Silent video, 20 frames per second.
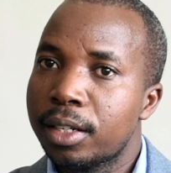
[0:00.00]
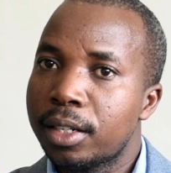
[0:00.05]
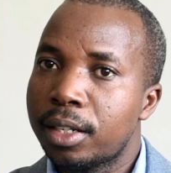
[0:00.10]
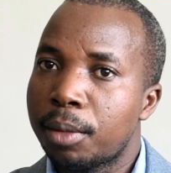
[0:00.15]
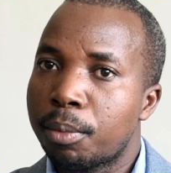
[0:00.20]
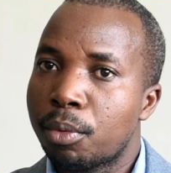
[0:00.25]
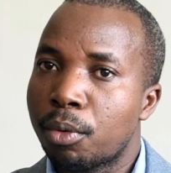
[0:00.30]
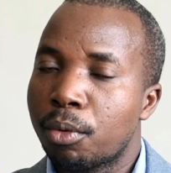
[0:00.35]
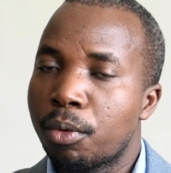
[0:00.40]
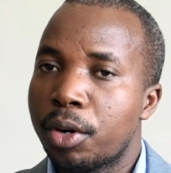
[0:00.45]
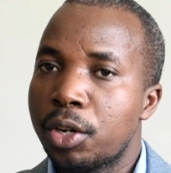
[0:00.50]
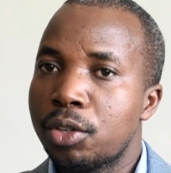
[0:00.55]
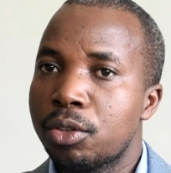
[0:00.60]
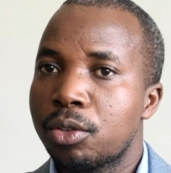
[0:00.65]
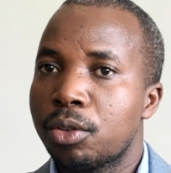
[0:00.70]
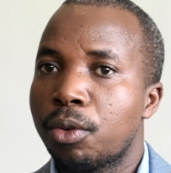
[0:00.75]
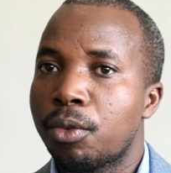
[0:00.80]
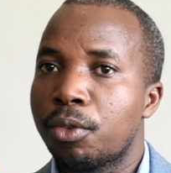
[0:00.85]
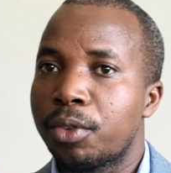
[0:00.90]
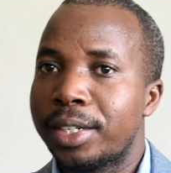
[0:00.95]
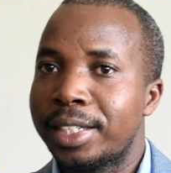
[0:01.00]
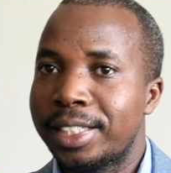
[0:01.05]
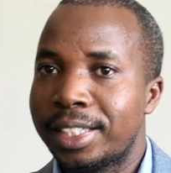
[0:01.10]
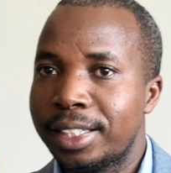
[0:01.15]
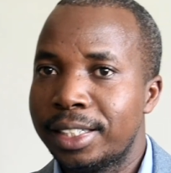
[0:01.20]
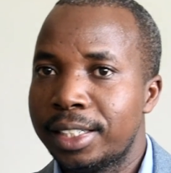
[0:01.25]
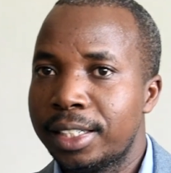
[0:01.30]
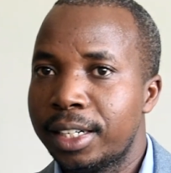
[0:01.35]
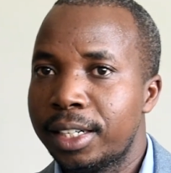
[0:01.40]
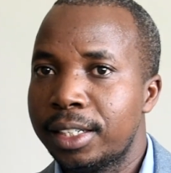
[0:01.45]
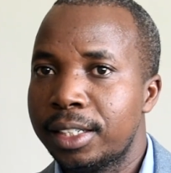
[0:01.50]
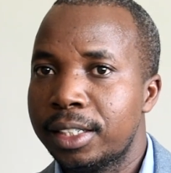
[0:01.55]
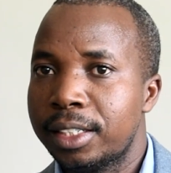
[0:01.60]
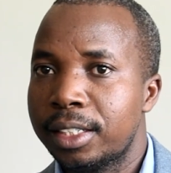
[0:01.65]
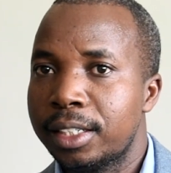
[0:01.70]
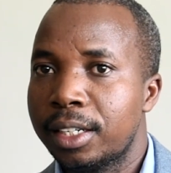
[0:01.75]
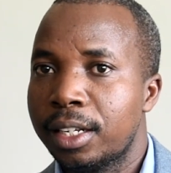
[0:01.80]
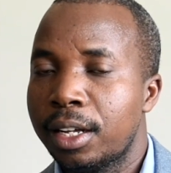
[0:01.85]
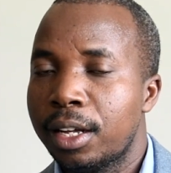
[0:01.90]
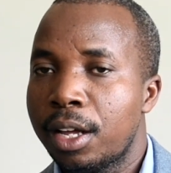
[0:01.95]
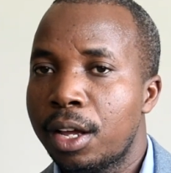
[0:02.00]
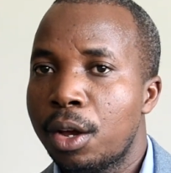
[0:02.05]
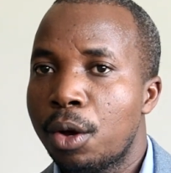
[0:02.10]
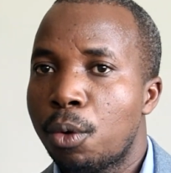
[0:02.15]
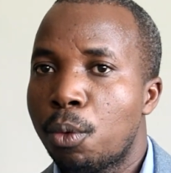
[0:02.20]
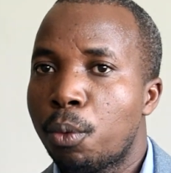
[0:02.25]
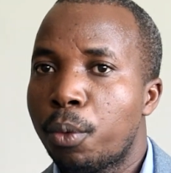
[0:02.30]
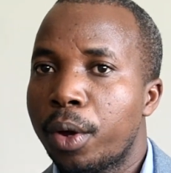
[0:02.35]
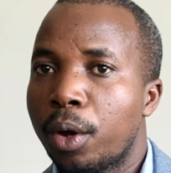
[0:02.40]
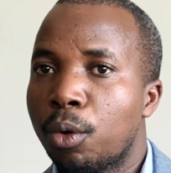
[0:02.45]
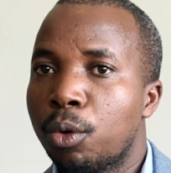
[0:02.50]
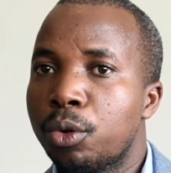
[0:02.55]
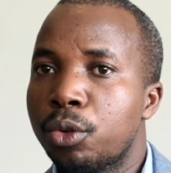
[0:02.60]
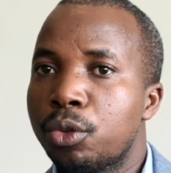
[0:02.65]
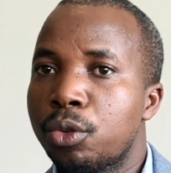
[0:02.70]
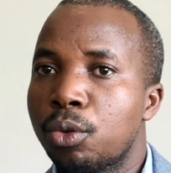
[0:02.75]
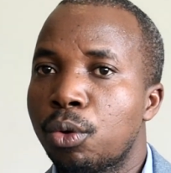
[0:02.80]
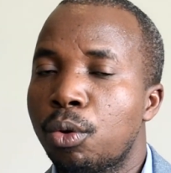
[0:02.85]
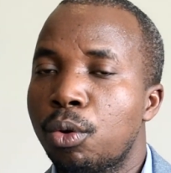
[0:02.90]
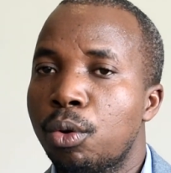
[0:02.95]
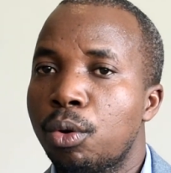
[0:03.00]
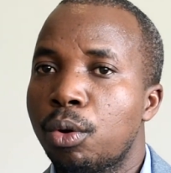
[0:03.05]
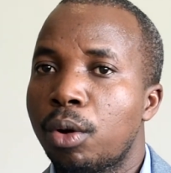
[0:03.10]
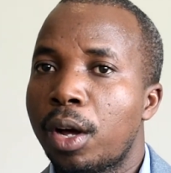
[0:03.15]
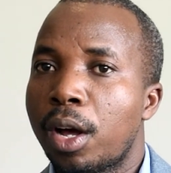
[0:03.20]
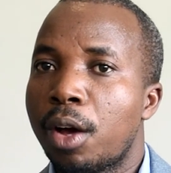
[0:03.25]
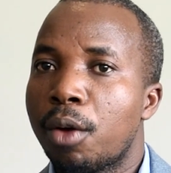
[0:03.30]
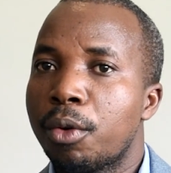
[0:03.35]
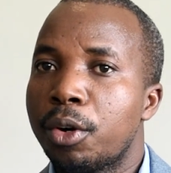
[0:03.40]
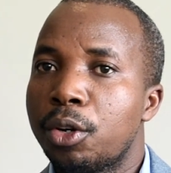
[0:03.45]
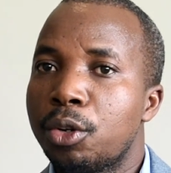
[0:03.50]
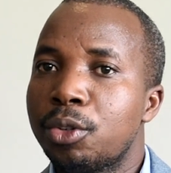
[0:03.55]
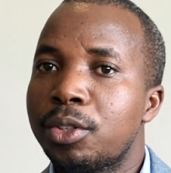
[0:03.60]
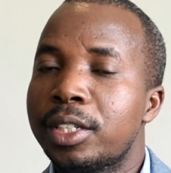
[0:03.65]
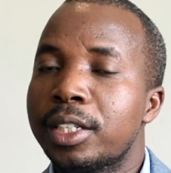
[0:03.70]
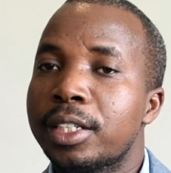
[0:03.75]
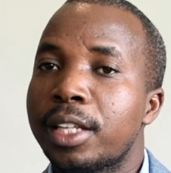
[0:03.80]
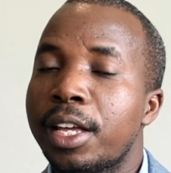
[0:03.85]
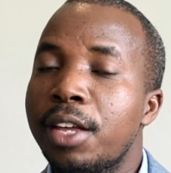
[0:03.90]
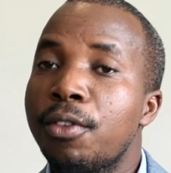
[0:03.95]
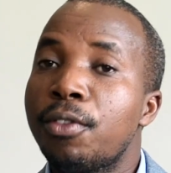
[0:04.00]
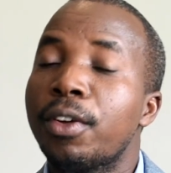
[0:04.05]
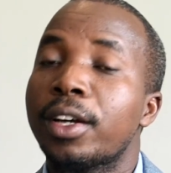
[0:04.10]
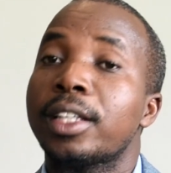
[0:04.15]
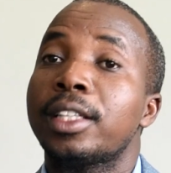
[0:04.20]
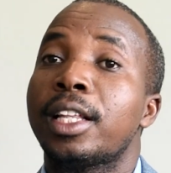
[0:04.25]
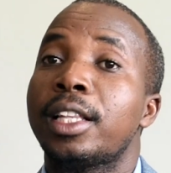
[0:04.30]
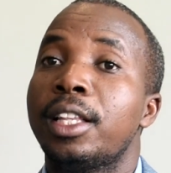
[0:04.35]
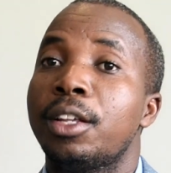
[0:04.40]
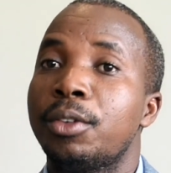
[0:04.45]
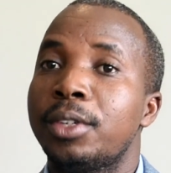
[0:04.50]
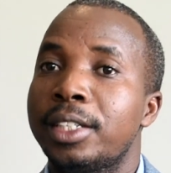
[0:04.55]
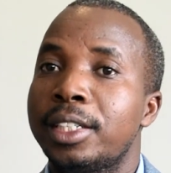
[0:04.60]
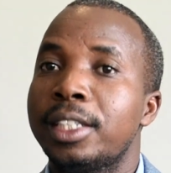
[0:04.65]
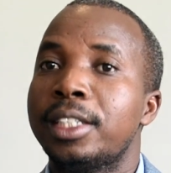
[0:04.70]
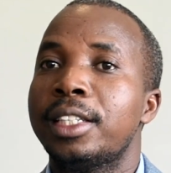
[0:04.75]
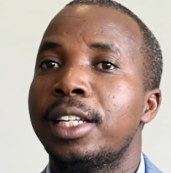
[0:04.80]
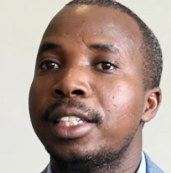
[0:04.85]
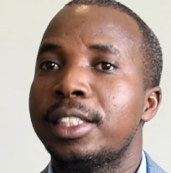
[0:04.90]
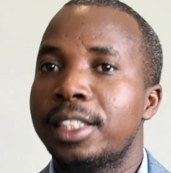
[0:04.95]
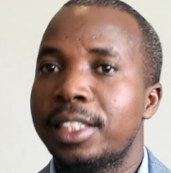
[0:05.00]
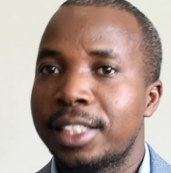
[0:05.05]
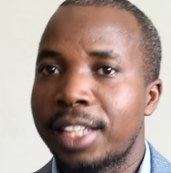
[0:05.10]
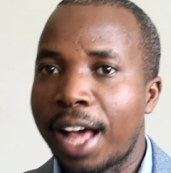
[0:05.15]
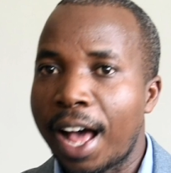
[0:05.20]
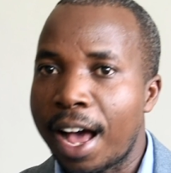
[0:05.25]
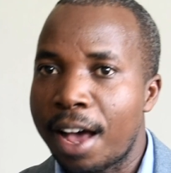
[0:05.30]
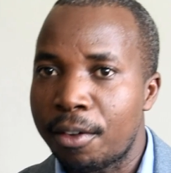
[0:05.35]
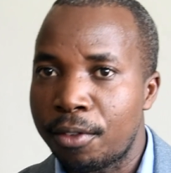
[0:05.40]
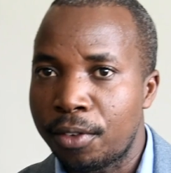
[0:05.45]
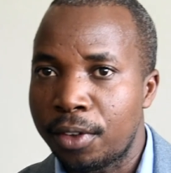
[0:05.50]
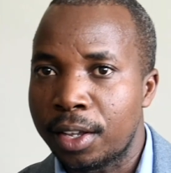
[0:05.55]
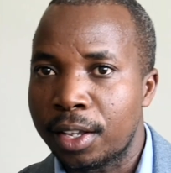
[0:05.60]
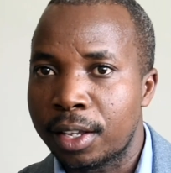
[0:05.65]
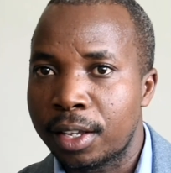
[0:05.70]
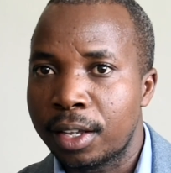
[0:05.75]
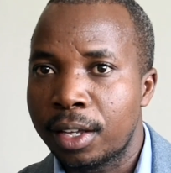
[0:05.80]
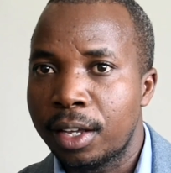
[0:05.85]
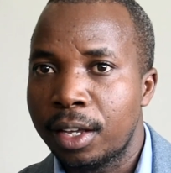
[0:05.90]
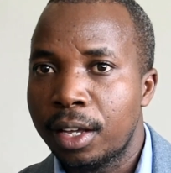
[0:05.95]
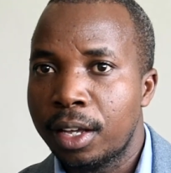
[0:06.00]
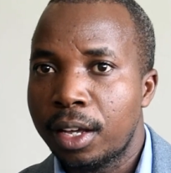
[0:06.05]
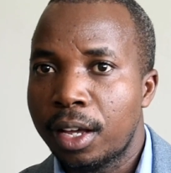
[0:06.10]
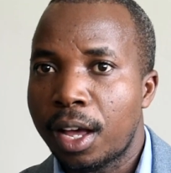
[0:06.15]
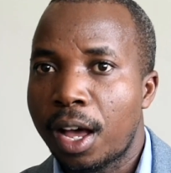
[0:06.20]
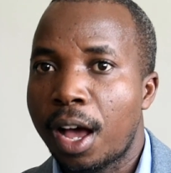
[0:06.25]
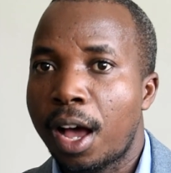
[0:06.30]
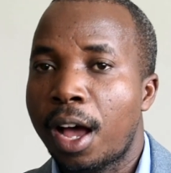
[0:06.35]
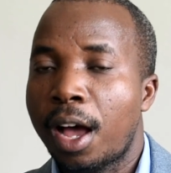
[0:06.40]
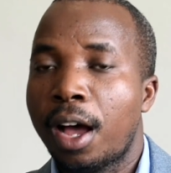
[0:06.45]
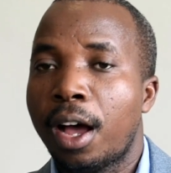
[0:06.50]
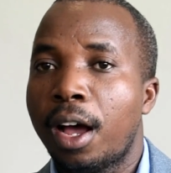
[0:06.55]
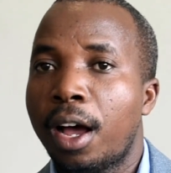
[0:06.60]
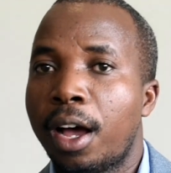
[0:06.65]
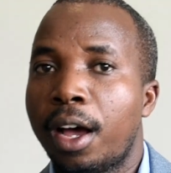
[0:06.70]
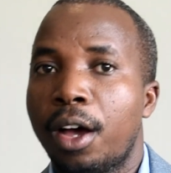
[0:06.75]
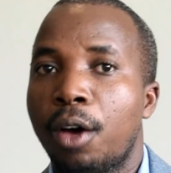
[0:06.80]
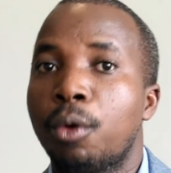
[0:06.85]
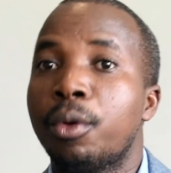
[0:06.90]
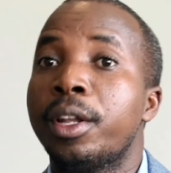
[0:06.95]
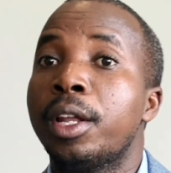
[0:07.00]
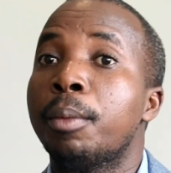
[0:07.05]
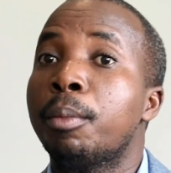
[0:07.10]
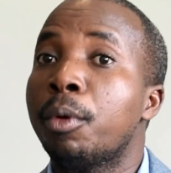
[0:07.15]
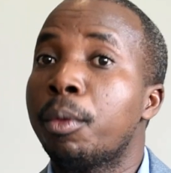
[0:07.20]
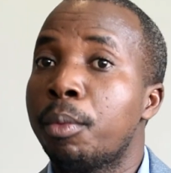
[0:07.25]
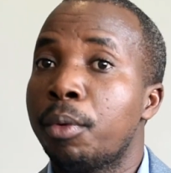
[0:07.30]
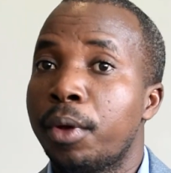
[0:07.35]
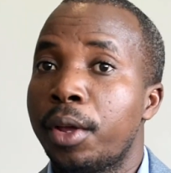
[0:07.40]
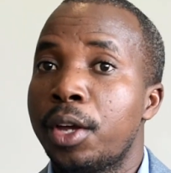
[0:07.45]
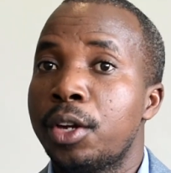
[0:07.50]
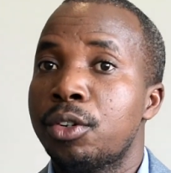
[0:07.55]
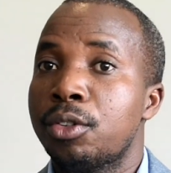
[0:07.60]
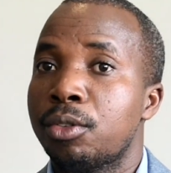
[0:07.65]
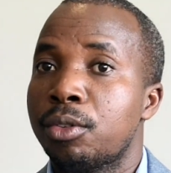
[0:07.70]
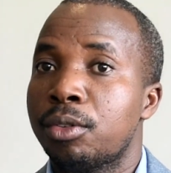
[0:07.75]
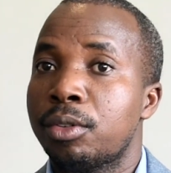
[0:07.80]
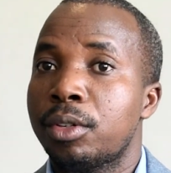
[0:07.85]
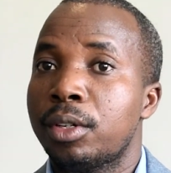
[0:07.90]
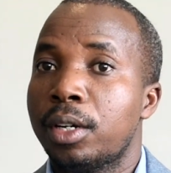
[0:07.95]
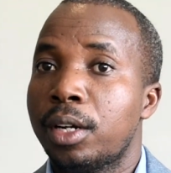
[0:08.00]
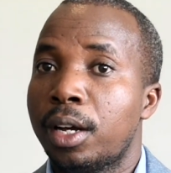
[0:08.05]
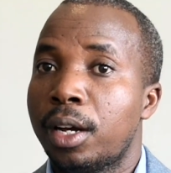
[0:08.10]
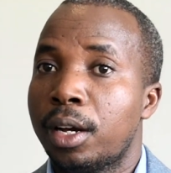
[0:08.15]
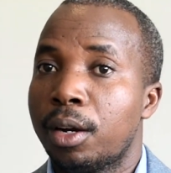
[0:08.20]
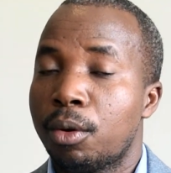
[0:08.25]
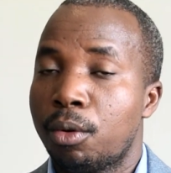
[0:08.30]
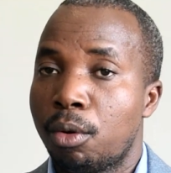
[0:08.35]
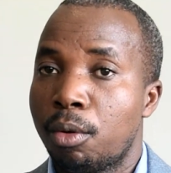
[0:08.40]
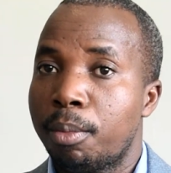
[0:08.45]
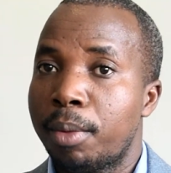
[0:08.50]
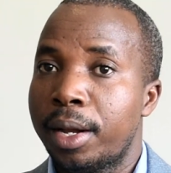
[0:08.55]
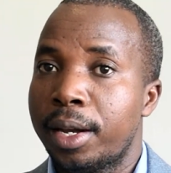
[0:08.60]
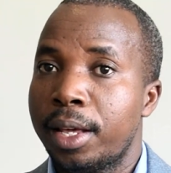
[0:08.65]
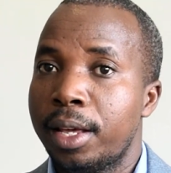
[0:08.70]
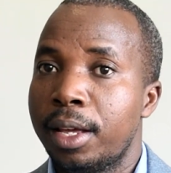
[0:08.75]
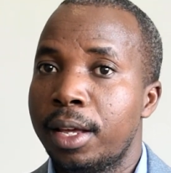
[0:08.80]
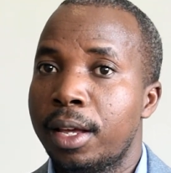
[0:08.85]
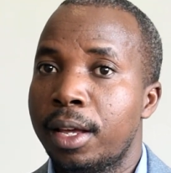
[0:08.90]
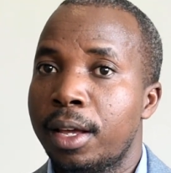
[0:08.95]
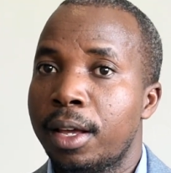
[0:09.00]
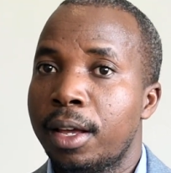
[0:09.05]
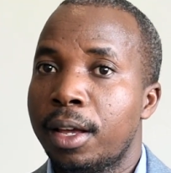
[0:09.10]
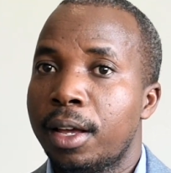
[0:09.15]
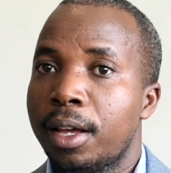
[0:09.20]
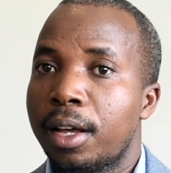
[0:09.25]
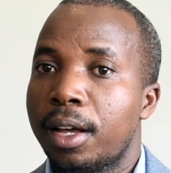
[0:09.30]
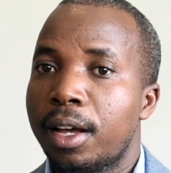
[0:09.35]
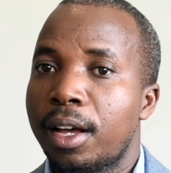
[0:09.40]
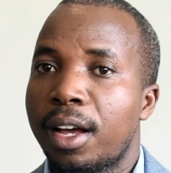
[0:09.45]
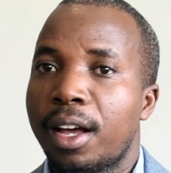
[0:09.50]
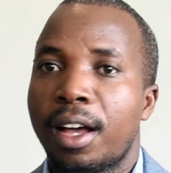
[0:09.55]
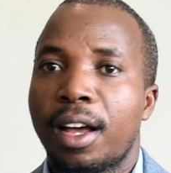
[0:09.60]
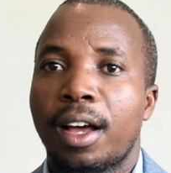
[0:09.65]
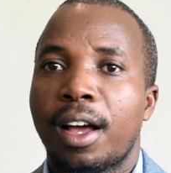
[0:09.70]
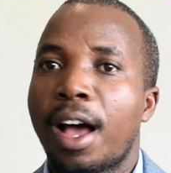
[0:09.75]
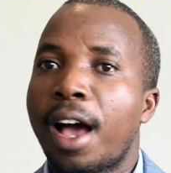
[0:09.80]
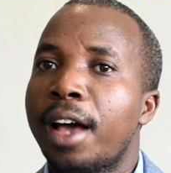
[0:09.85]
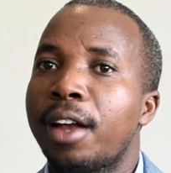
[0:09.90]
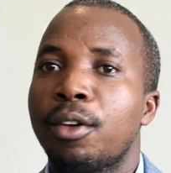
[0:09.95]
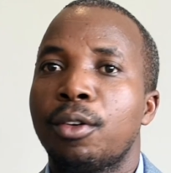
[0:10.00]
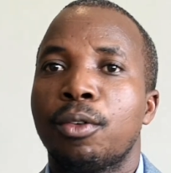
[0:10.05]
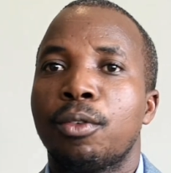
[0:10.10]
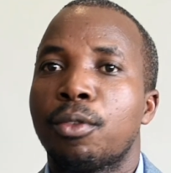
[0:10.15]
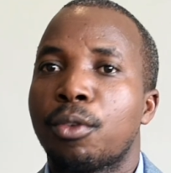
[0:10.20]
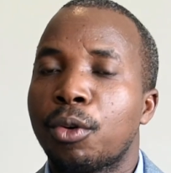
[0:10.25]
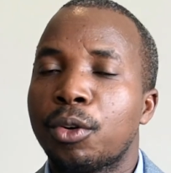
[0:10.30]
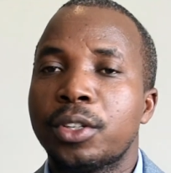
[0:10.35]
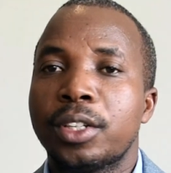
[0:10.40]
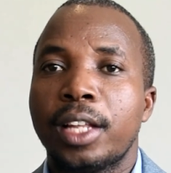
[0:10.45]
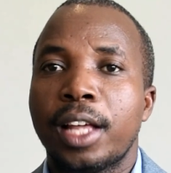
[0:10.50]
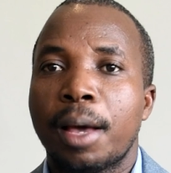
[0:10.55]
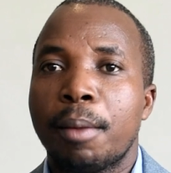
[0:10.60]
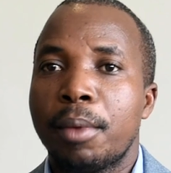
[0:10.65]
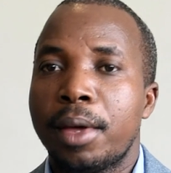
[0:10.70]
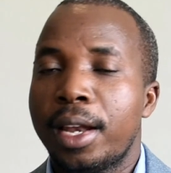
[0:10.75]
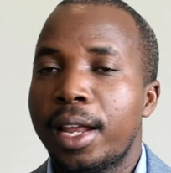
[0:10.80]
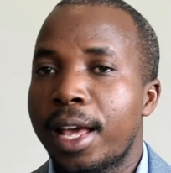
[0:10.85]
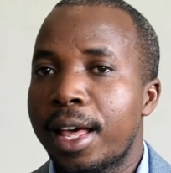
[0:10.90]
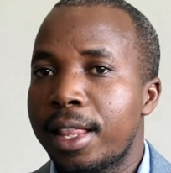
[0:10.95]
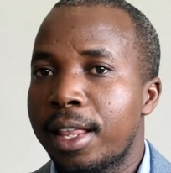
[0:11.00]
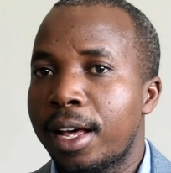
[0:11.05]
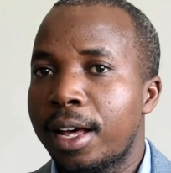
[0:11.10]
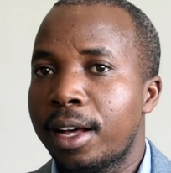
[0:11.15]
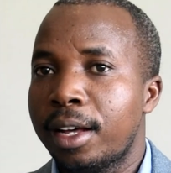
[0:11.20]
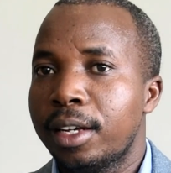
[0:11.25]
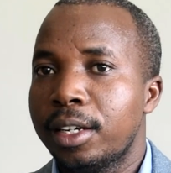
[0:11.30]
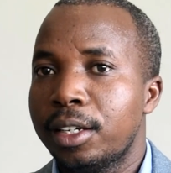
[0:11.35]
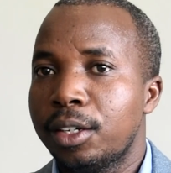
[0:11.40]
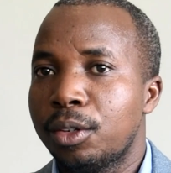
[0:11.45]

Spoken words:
the progression of resistance. We are also reducing the effect that the resistance is having on the population globally. And of course, there are many other